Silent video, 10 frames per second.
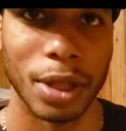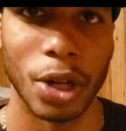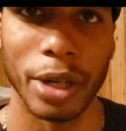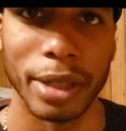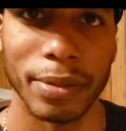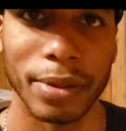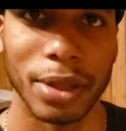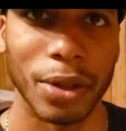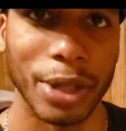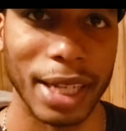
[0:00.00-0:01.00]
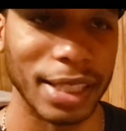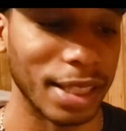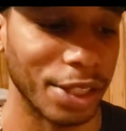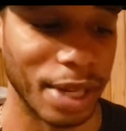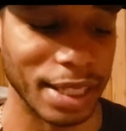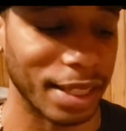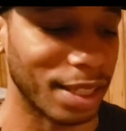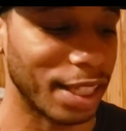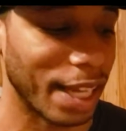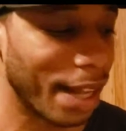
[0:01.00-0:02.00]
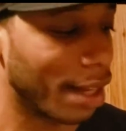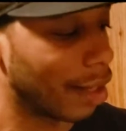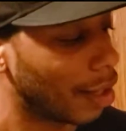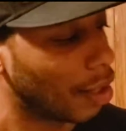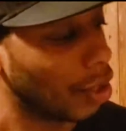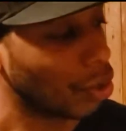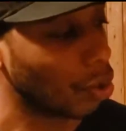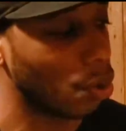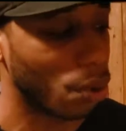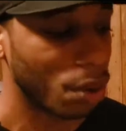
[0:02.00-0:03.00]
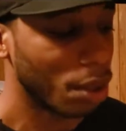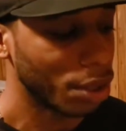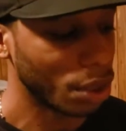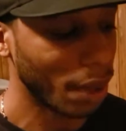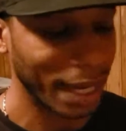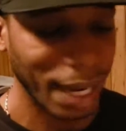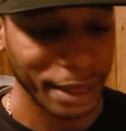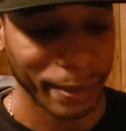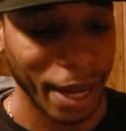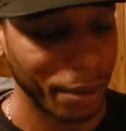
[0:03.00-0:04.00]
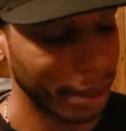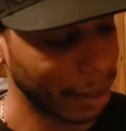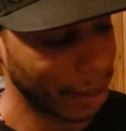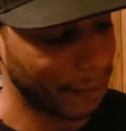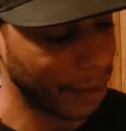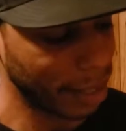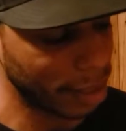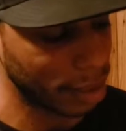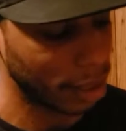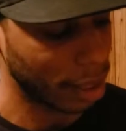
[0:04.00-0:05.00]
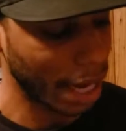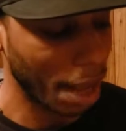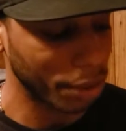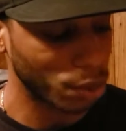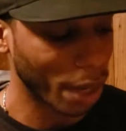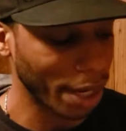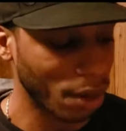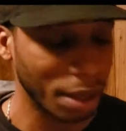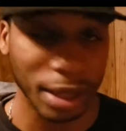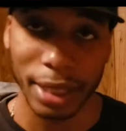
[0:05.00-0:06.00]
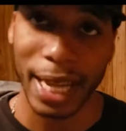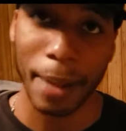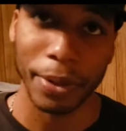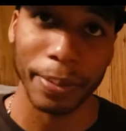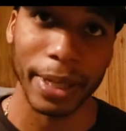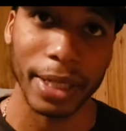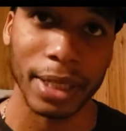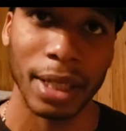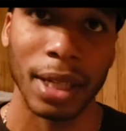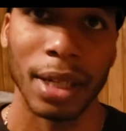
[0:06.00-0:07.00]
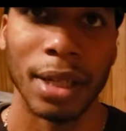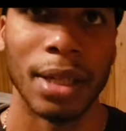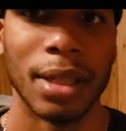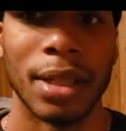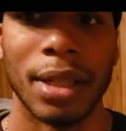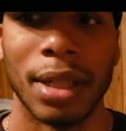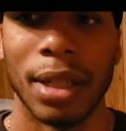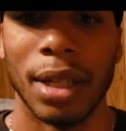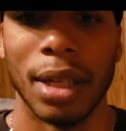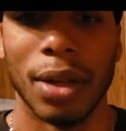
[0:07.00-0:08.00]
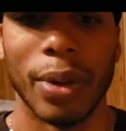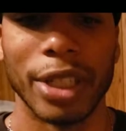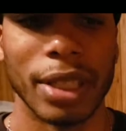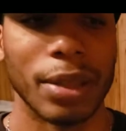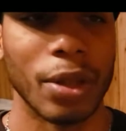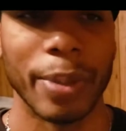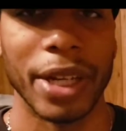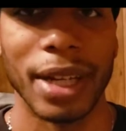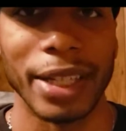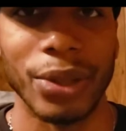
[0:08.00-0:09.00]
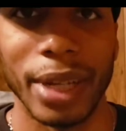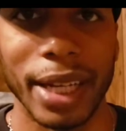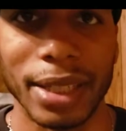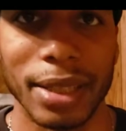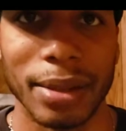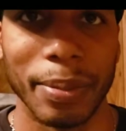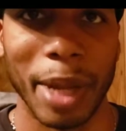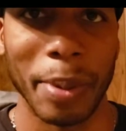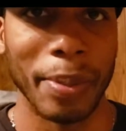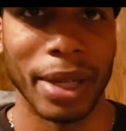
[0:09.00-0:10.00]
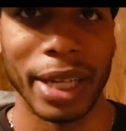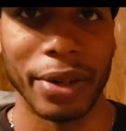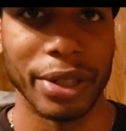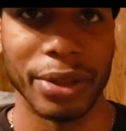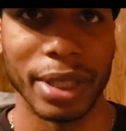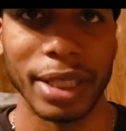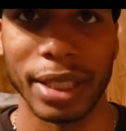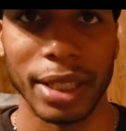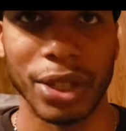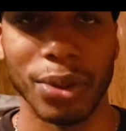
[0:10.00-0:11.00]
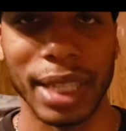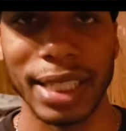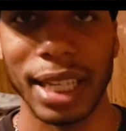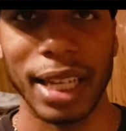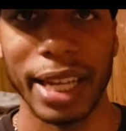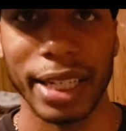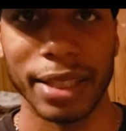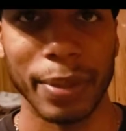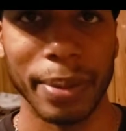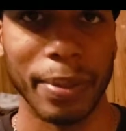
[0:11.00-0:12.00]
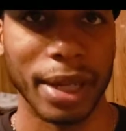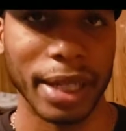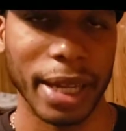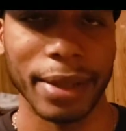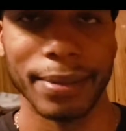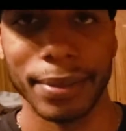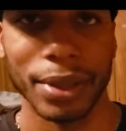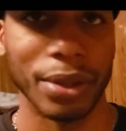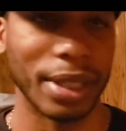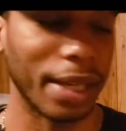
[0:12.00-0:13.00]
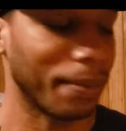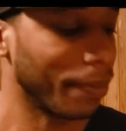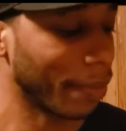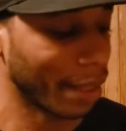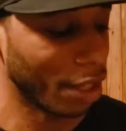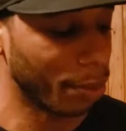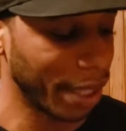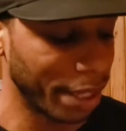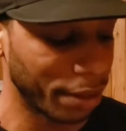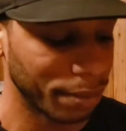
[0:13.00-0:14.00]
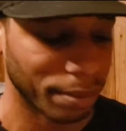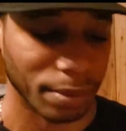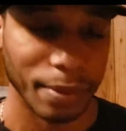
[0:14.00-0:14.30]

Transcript: learning. So you guys get to see that. So cool. So I got the battery, it fits. Now I'm just waiting on the adapter piece, which is gonna be in like 2 days, maybe Monday or Tuesday. Tuesday is the latest, but Monday, Tuesday, it'll be here.